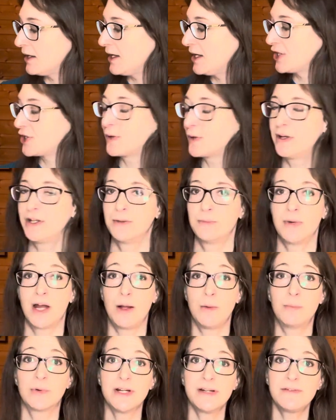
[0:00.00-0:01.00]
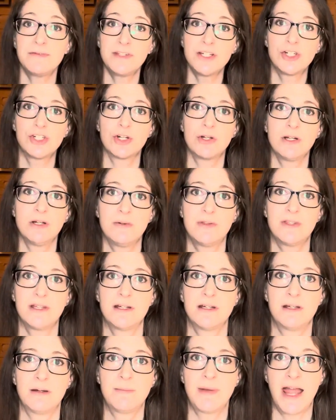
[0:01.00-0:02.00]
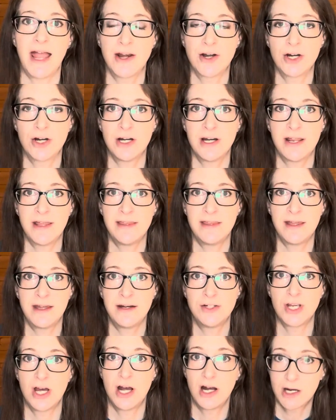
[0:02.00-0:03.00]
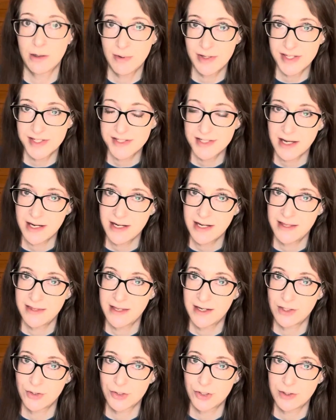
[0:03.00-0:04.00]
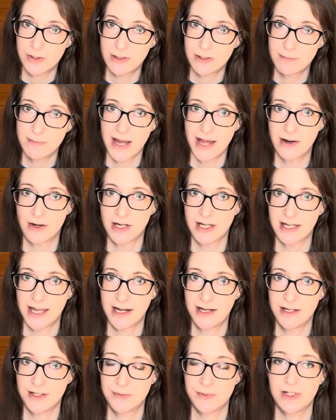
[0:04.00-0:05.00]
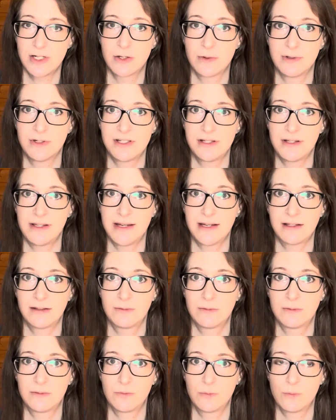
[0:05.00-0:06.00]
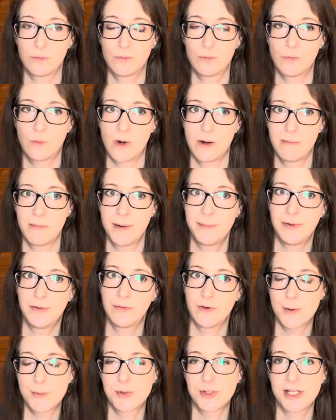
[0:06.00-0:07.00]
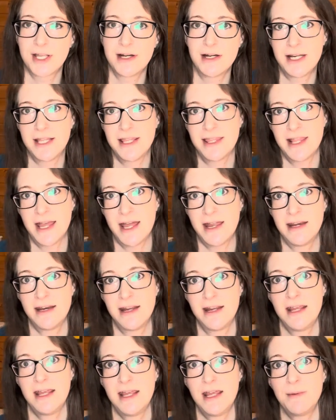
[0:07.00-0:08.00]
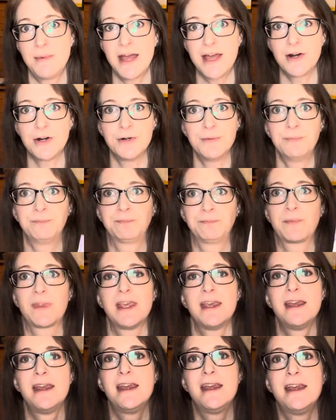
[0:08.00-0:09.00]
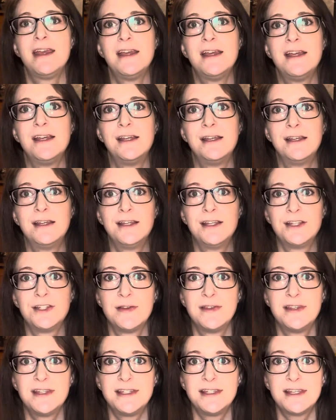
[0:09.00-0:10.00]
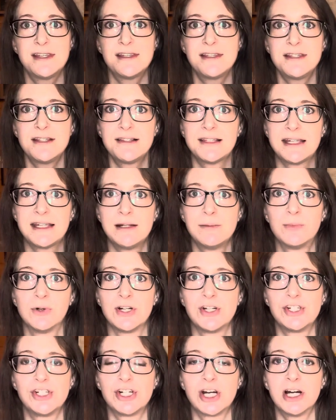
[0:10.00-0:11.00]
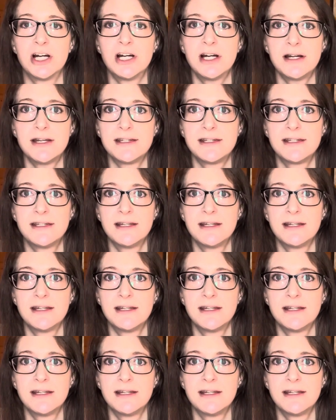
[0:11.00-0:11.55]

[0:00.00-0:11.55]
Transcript: So I'll briefly show you the pattern and then talk about the sign, and then I'll show you the pattern again as we go into like what might be represented in that pattern. So this is the Libra chart.